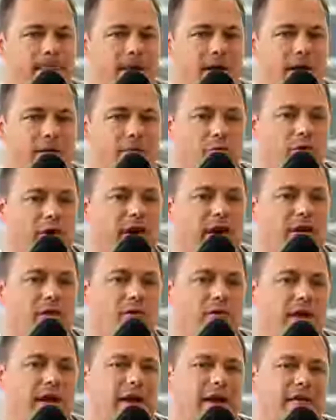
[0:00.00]

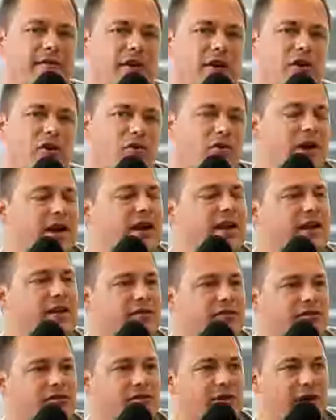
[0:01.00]
We have a great
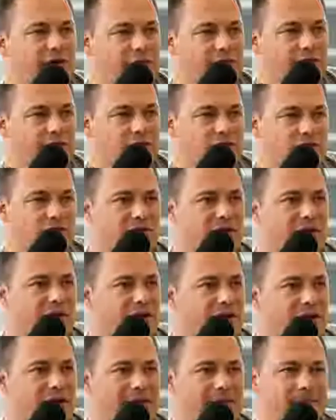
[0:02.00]
history at RiverTree.
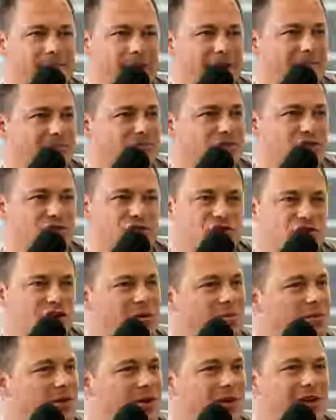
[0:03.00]
You know, I'm just
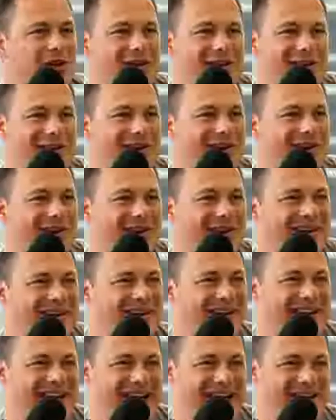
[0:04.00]
jumping in here
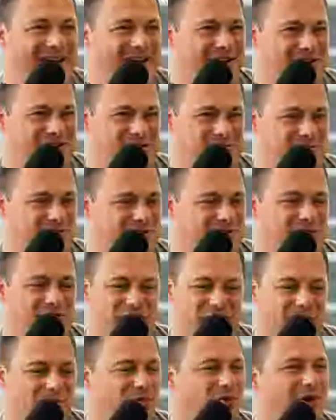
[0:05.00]
at a
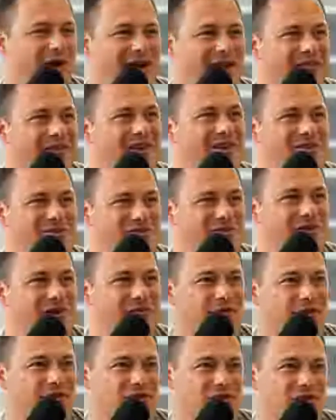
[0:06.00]
specific point in the history
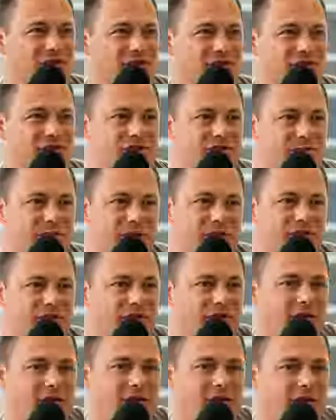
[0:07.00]
of our church, but
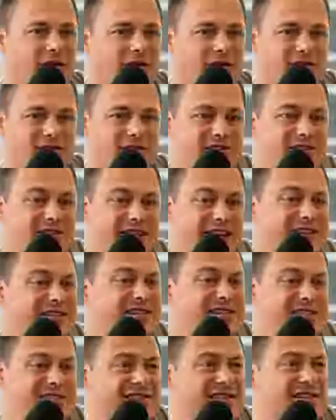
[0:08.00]
since
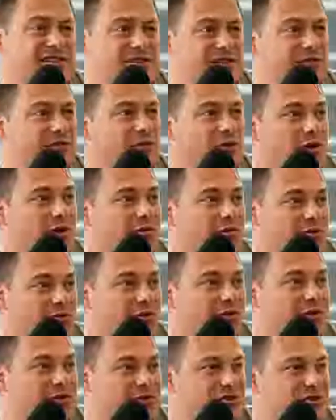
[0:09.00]
1964 was
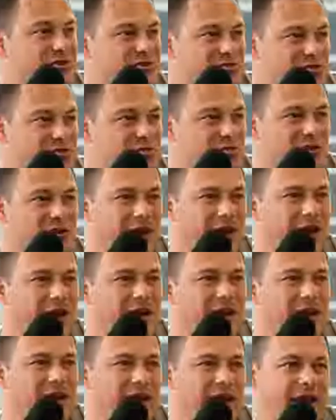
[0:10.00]
when the church was
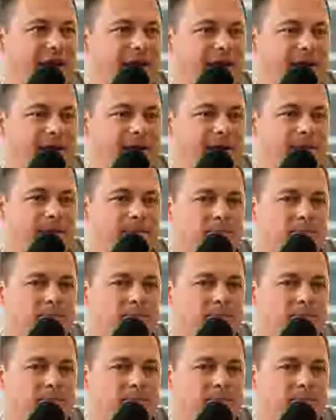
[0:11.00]
planted, and wow.